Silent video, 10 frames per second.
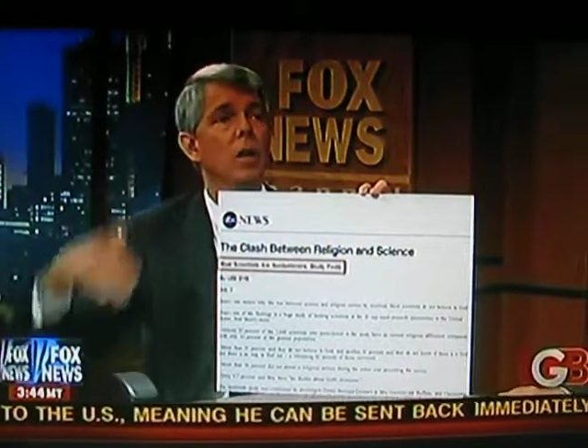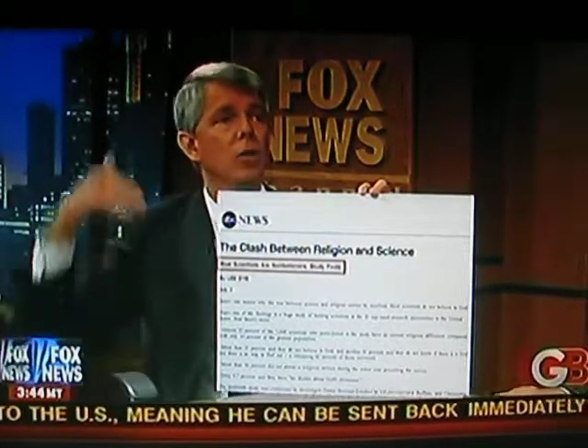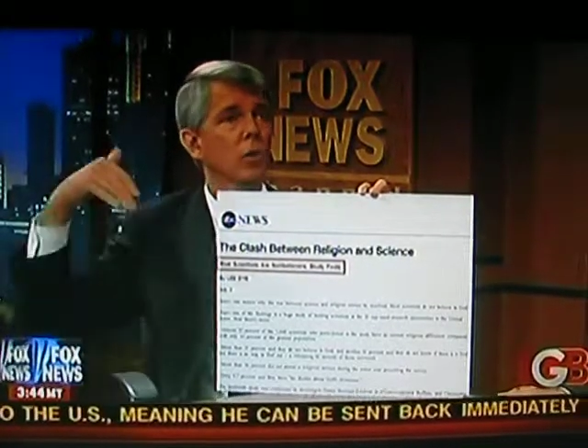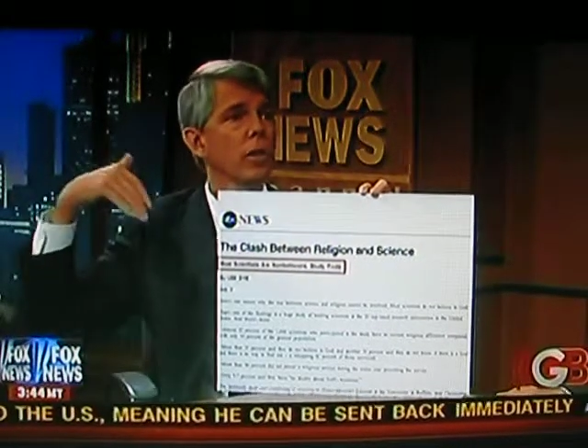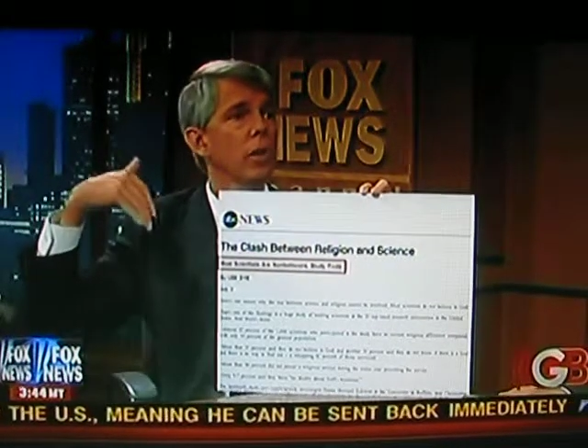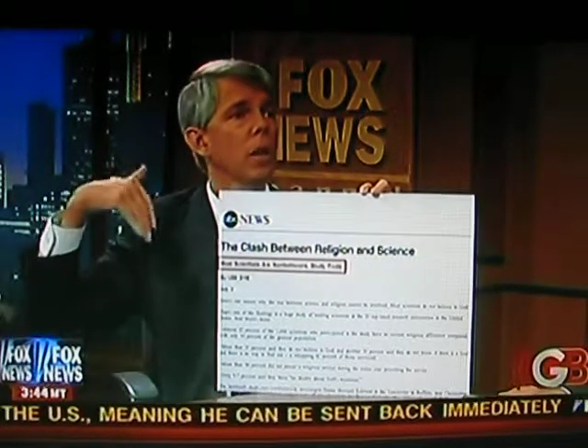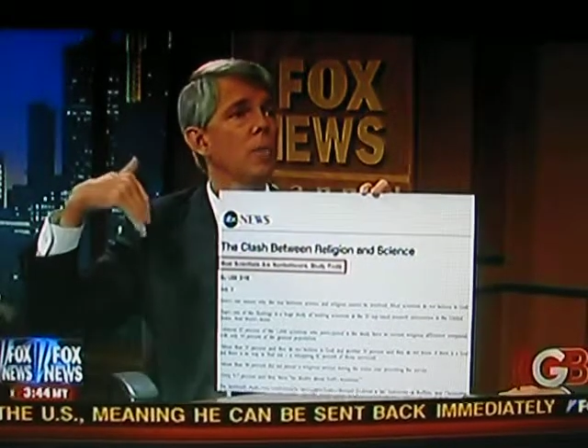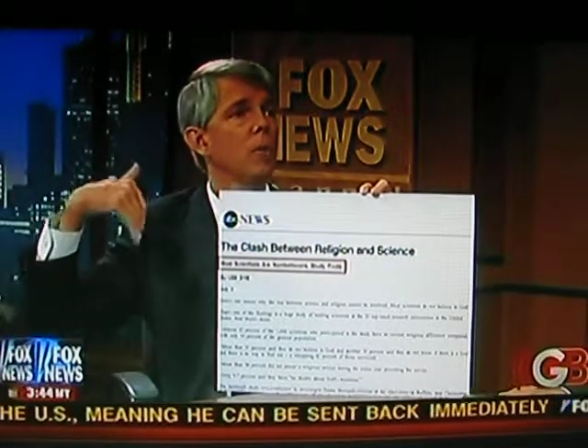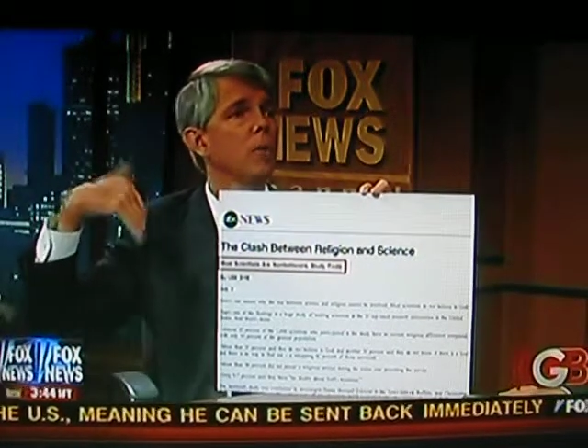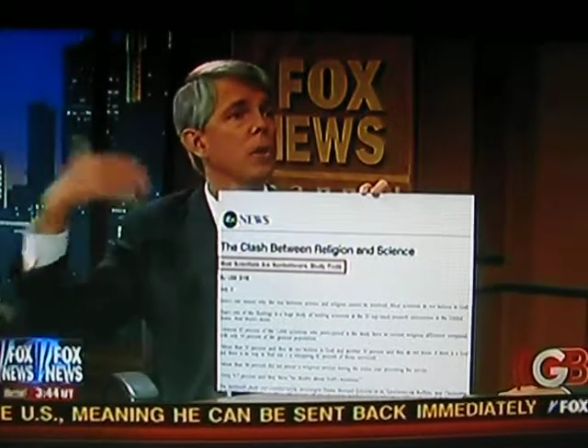So they come
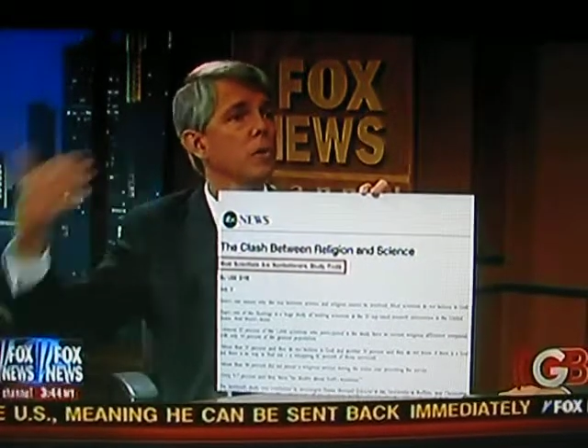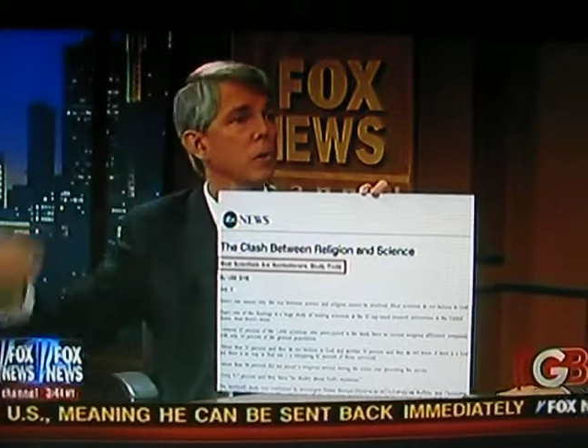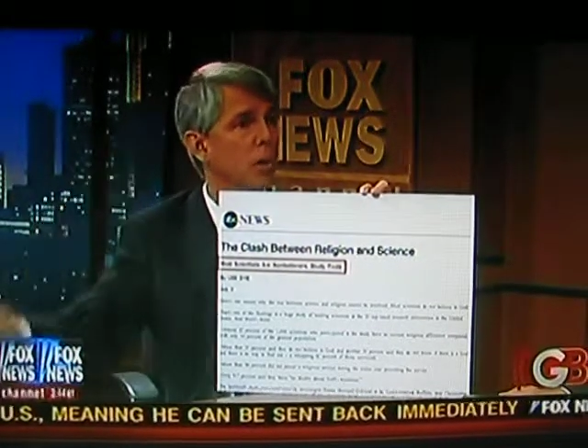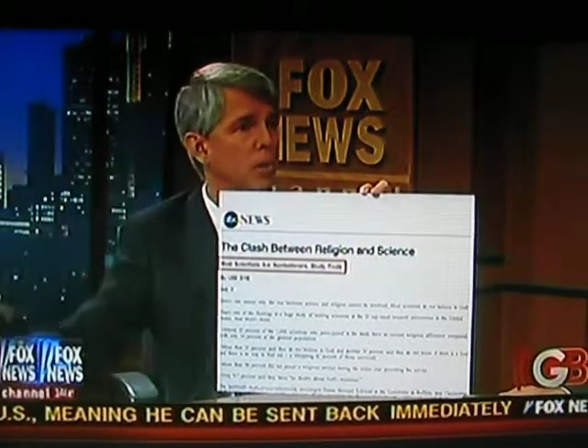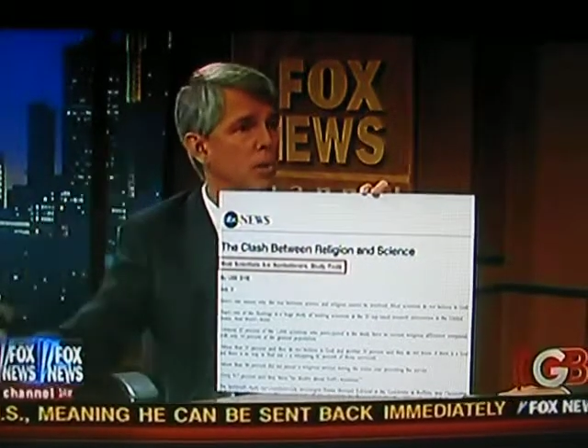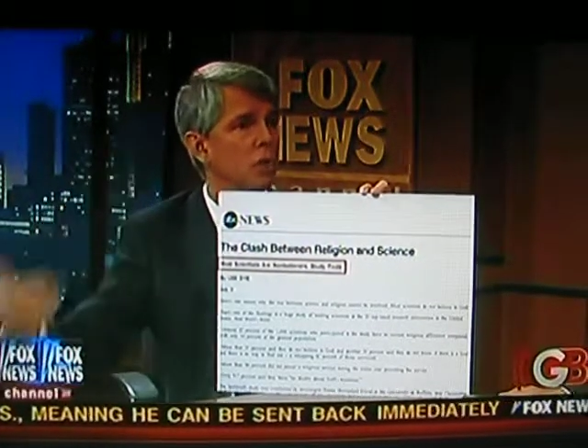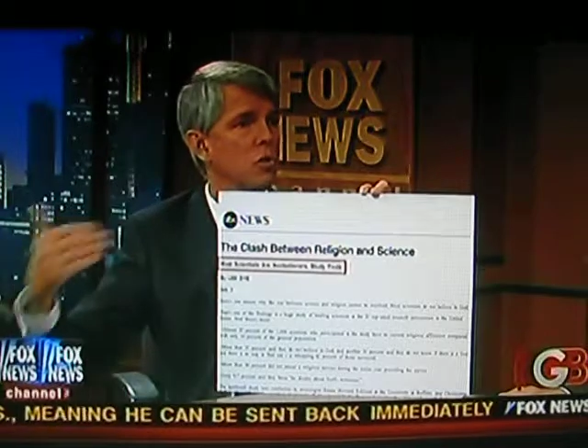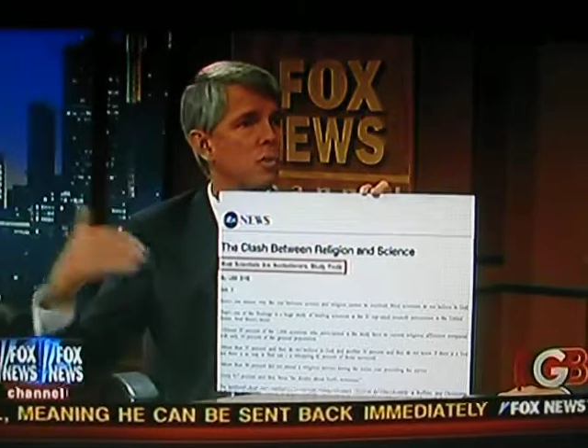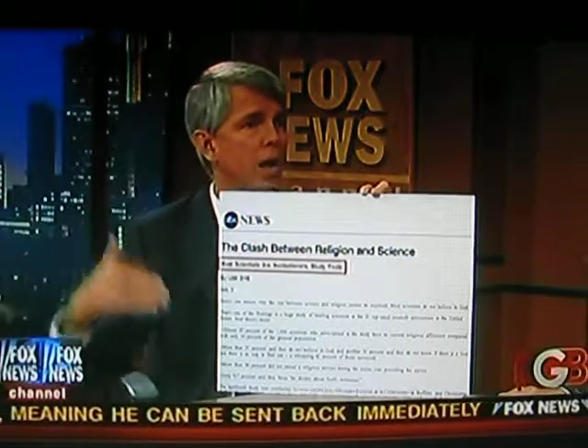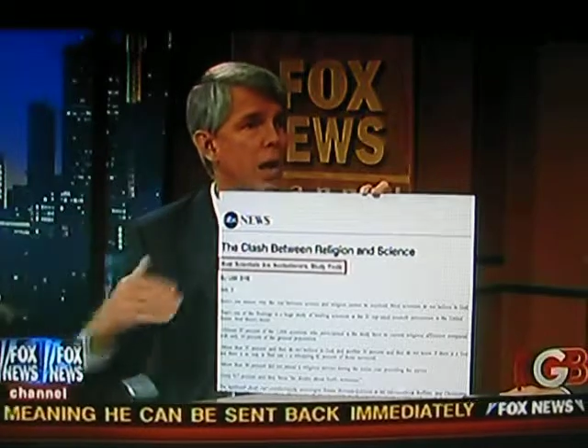up with an
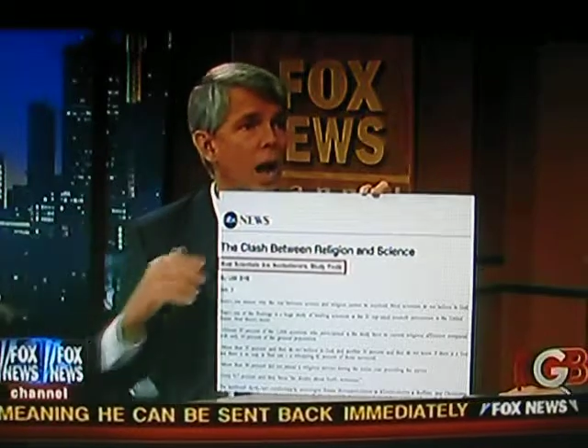interpretation of data.